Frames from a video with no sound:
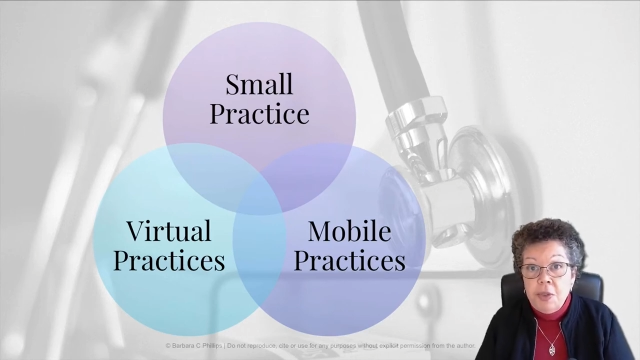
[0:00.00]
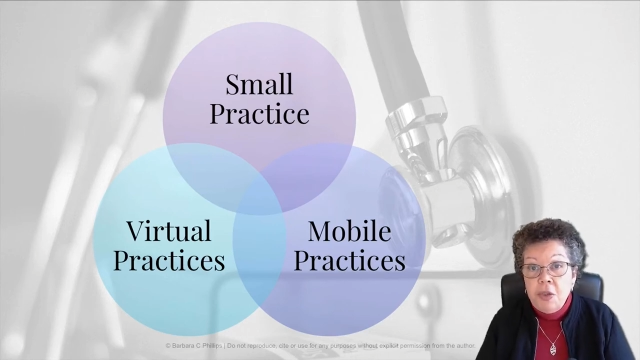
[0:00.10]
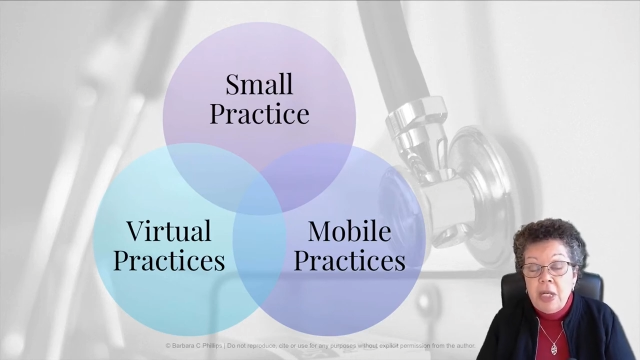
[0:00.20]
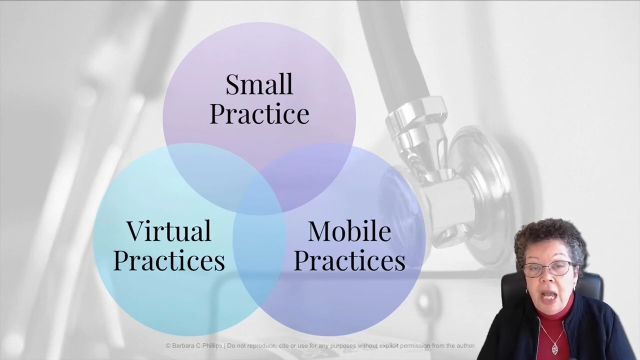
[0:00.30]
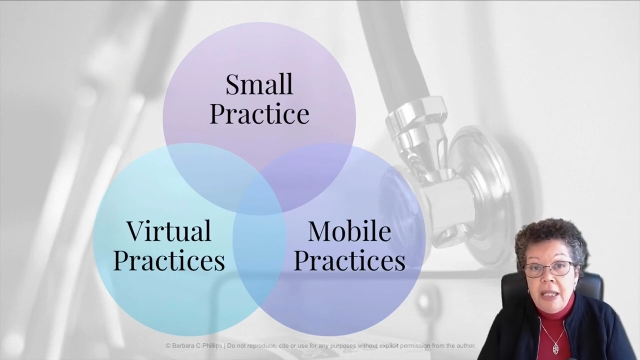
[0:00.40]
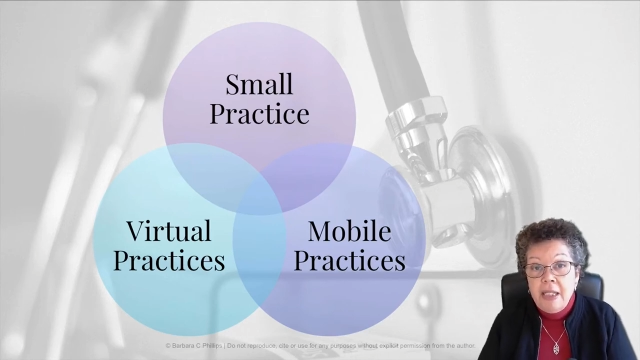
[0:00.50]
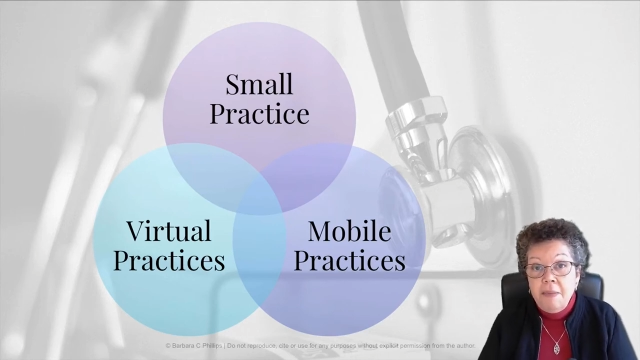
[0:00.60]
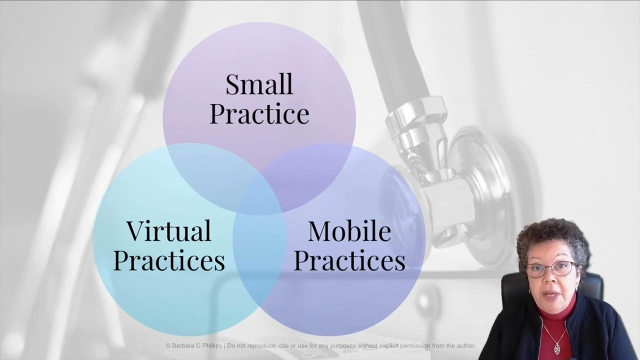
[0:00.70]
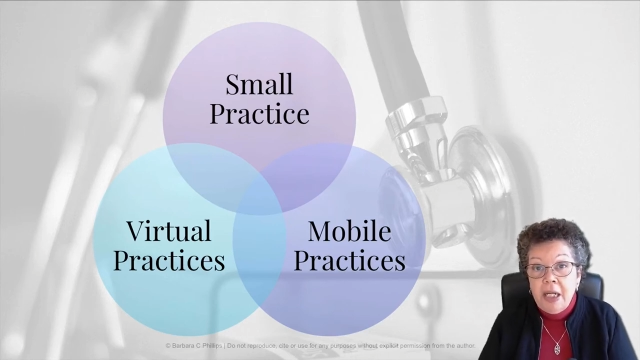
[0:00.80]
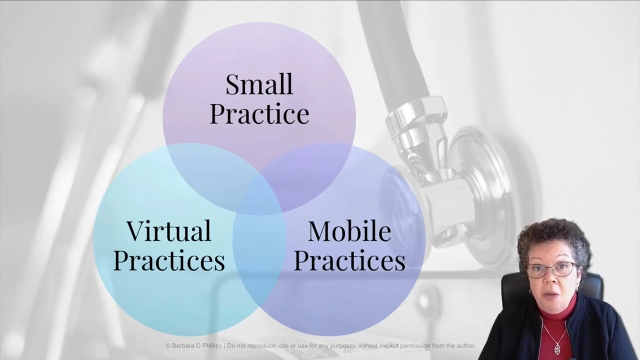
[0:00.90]
So an ideal
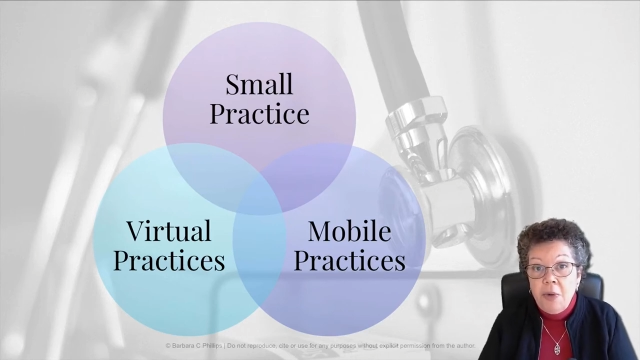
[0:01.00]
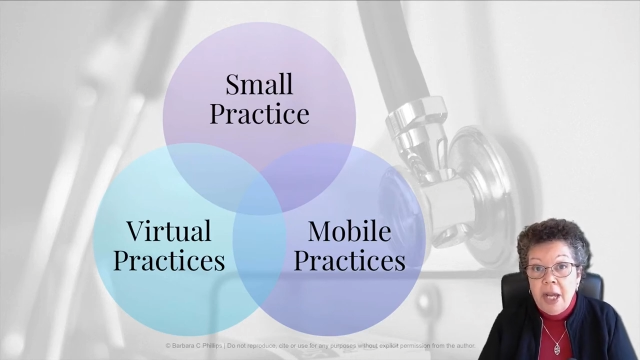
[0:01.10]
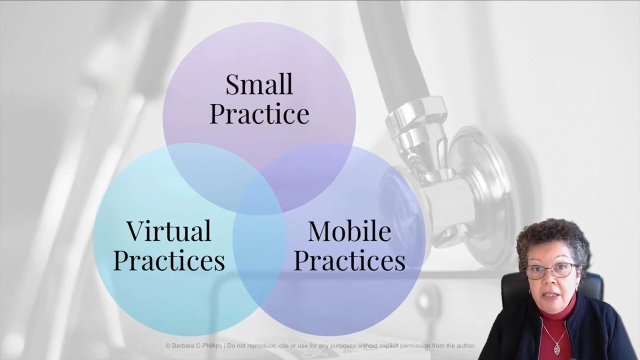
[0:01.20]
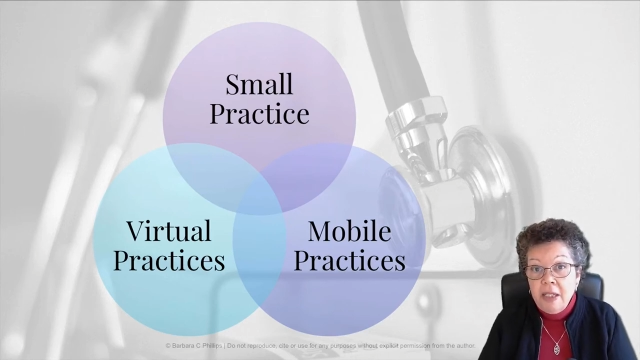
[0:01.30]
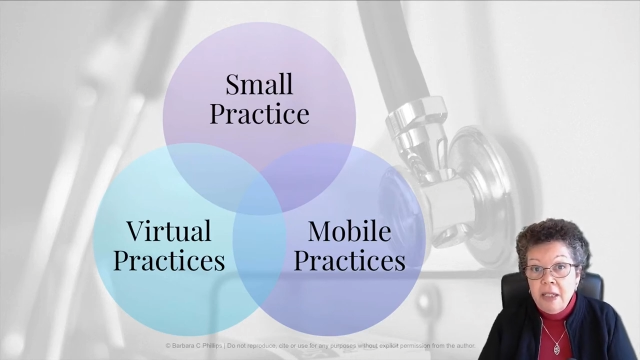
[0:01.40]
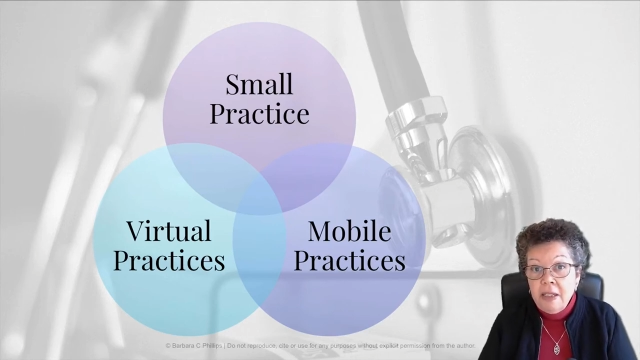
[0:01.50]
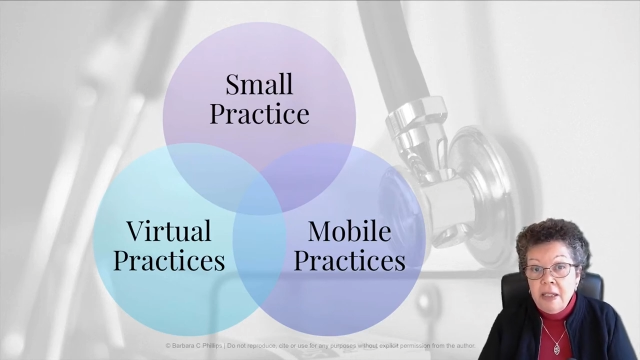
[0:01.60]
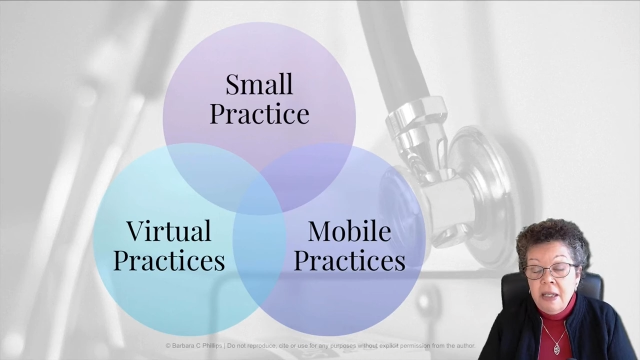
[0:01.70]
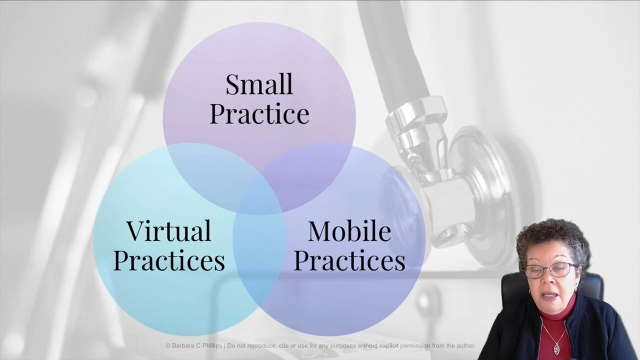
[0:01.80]
medical practice